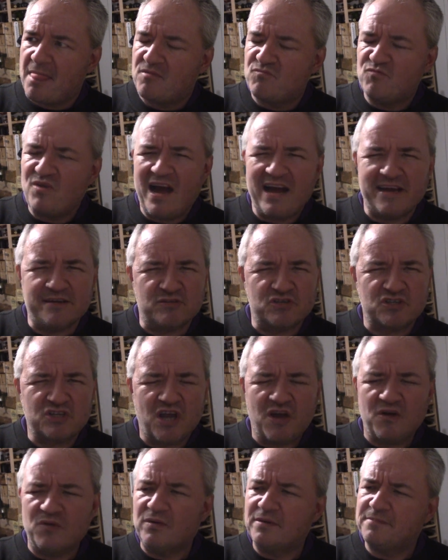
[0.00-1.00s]
Right,
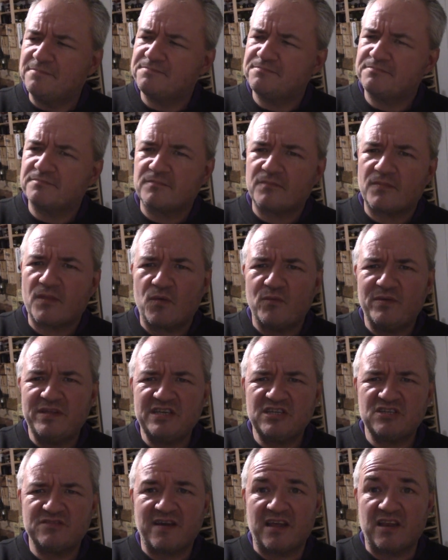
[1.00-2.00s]
so, with
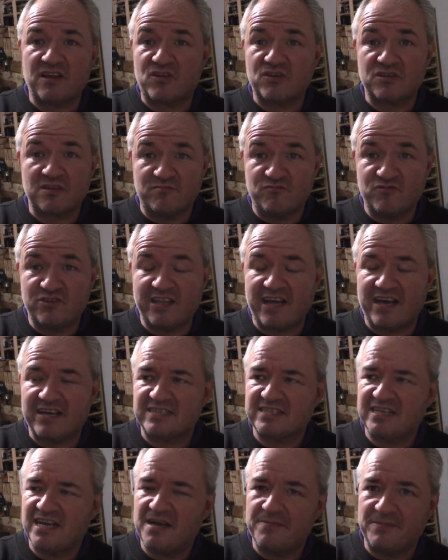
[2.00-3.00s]
this fella, because I'm running out
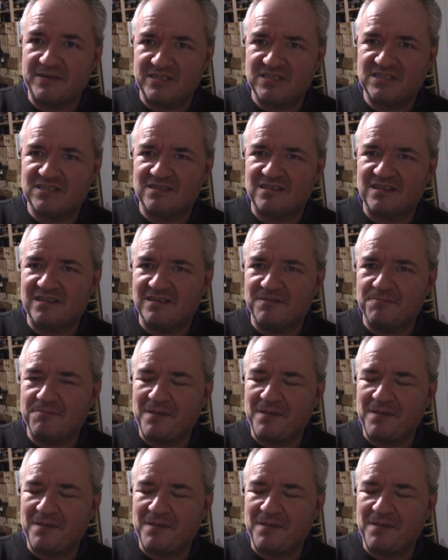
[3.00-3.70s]
of time, it's the